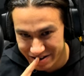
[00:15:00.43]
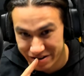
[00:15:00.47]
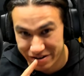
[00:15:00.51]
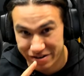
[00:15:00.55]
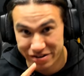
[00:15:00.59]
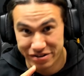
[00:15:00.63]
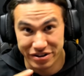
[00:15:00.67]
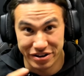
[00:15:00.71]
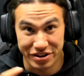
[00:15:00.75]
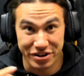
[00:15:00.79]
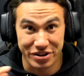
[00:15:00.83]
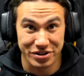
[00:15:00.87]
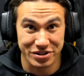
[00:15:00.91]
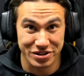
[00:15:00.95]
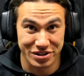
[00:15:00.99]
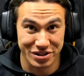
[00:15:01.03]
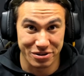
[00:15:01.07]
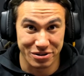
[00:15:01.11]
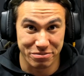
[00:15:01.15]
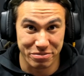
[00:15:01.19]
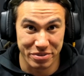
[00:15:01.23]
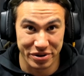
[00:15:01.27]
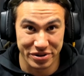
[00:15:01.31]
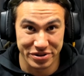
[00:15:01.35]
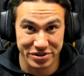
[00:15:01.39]
Oh, so what's
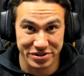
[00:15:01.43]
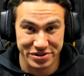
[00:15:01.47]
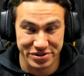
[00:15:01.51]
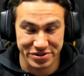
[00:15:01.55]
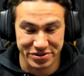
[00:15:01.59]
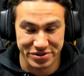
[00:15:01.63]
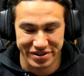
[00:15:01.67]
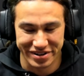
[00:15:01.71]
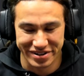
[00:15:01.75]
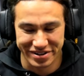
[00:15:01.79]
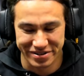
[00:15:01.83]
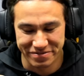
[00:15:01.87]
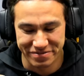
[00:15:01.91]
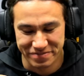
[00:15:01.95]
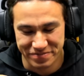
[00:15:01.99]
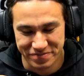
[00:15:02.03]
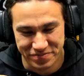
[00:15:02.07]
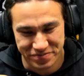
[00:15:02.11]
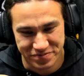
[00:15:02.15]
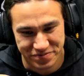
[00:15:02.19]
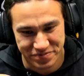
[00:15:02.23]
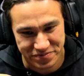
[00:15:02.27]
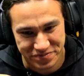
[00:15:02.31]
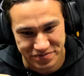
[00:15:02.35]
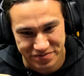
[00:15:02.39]
next? Well, screen. you
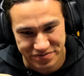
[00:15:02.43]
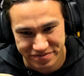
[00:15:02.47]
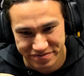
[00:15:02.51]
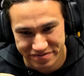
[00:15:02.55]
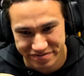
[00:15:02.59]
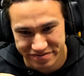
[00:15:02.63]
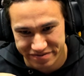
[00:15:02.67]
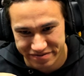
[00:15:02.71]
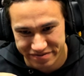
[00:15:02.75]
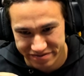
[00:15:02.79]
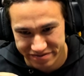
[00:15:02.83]
need a U S B